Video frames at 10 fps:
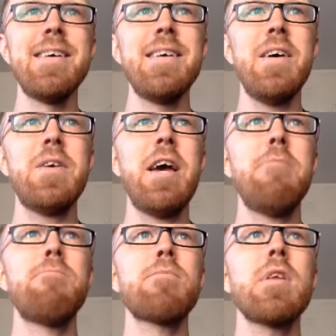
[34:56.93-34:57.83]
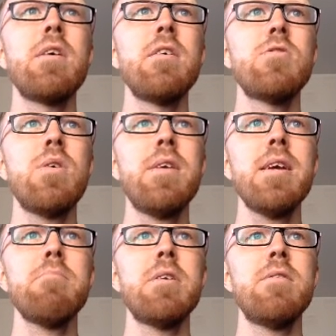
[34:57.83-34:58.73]
Okay, so I think
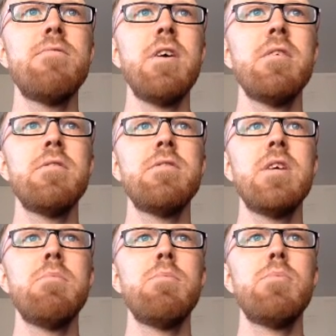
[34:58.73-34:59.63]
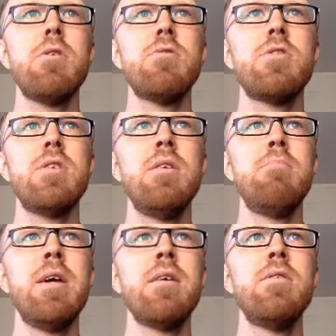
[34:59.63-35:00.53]
I'm going to follow the same approach and
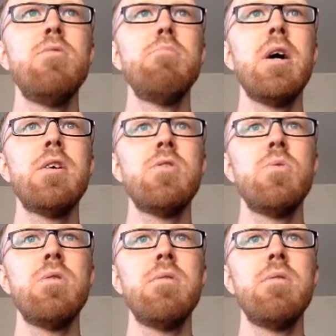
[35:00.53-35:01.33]
make a new module,